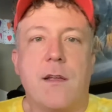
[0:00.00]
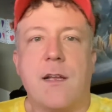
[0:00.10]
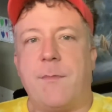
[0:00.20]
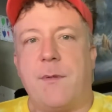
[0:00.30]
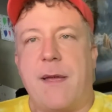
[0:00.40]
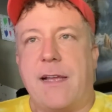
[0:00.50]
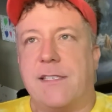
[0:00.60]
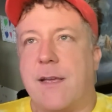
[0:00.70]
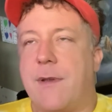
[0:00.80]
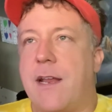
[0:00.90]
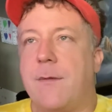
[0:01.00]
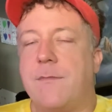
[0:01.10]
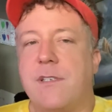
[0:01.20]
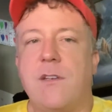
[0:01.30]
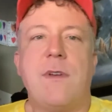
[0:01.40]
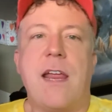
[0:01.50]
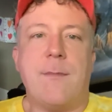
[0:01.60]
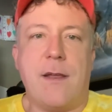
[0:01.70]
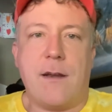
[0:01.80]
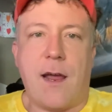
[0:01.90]
a couple of bags of M&Ms, you
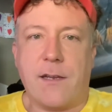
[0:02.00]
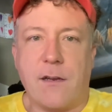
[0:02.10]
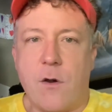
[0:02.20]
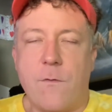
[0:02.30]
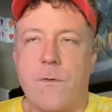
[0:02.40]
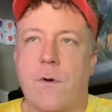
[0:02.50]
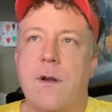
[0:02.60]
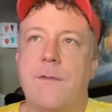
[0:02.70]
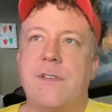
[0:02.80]
name it, I could go for it.